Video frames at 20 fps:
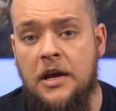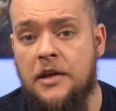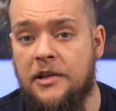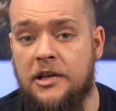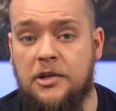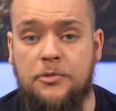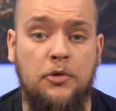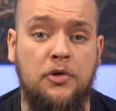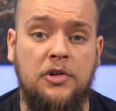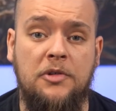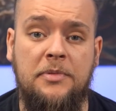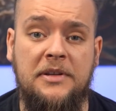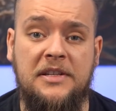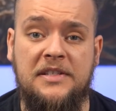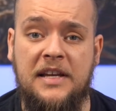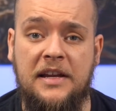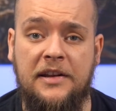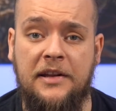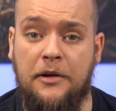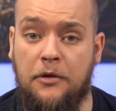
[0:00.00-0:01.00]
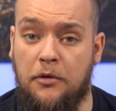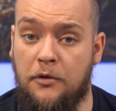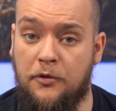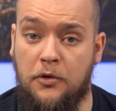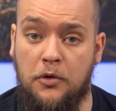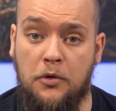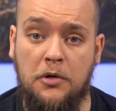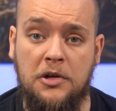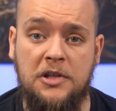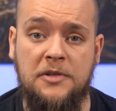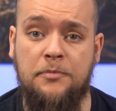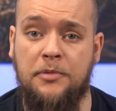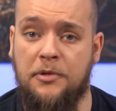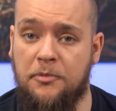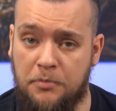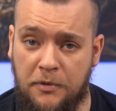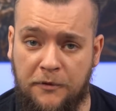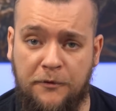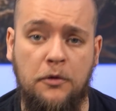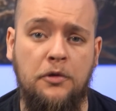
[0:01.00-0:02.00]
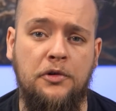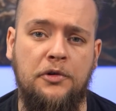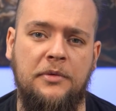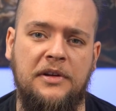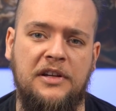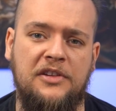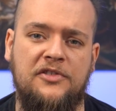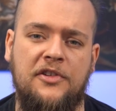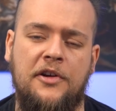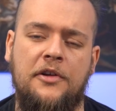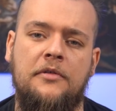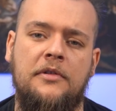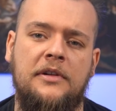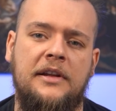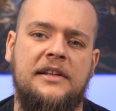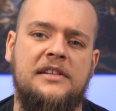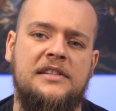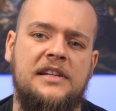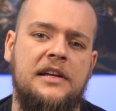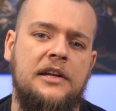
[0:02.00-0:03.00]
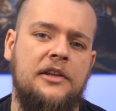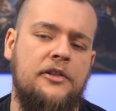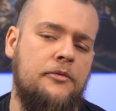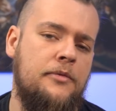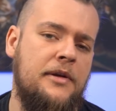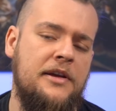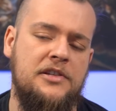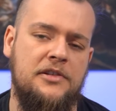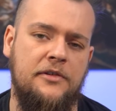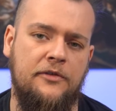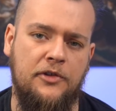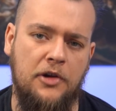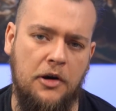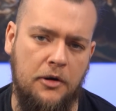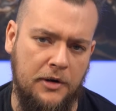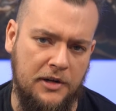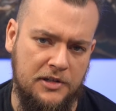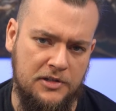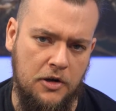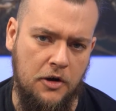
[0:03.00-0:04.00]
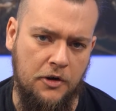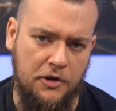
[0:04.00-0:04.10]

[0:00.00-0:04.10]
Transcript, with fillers: There's more to be said here, of course, but before doing so, let's hear the rest of Turek's